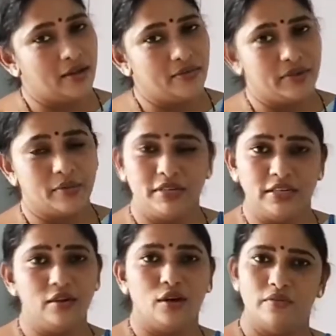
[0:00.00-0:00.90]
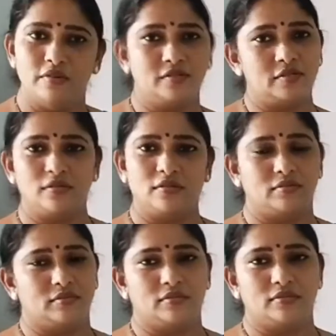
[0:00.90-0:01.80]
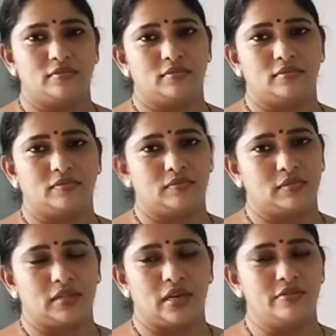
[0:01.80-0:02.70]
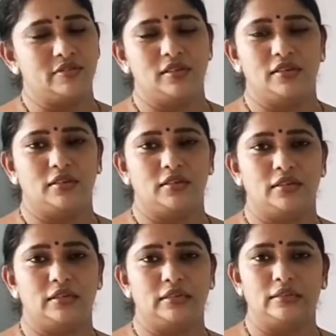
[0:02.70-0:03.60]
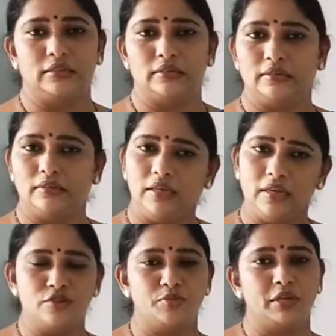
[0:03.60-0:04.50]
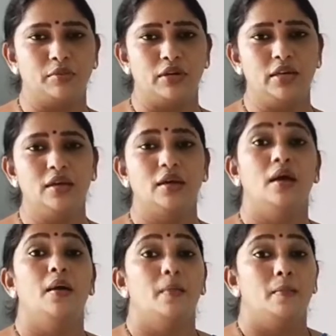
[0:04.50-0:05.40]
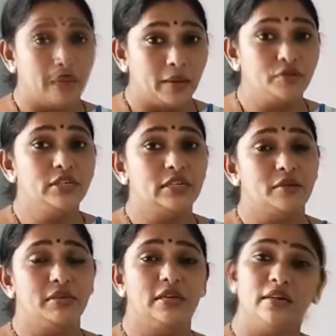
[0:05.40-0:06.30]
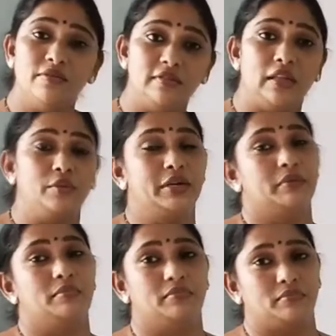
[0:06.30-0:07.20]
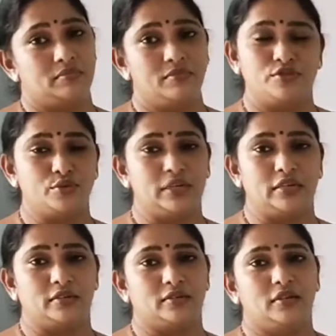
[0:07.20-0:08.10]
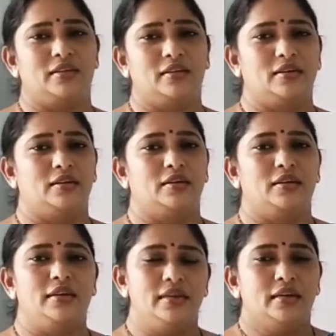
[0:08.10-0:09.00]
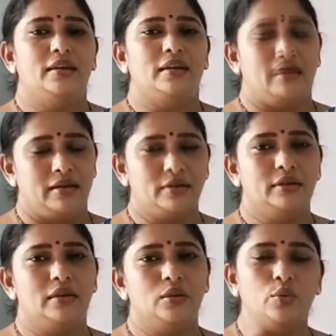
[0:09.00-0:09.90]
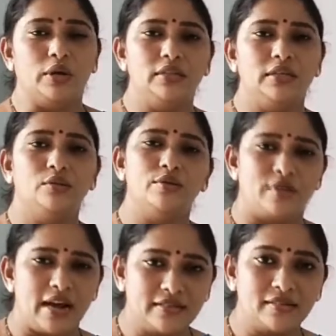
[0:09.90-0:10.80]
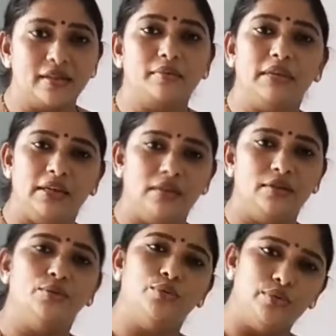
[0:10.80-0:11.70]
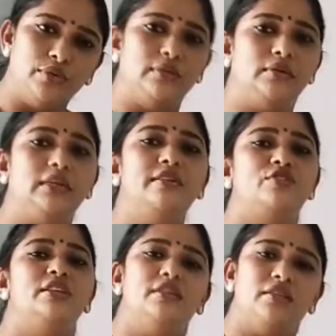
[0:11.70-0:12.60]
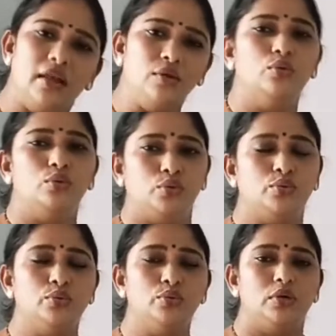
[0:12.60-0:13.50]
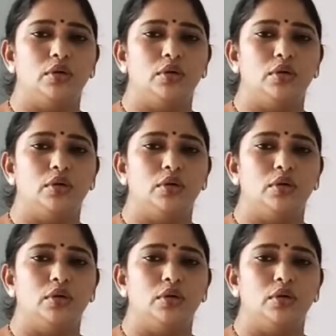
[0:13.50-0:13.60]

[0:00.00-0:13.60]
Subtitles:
From degree onwards, I was in English medium only, but up to intermediate I was Telugu medium student. Here I'd like to tell you one thing, those who are asking me to teach in Telugu too.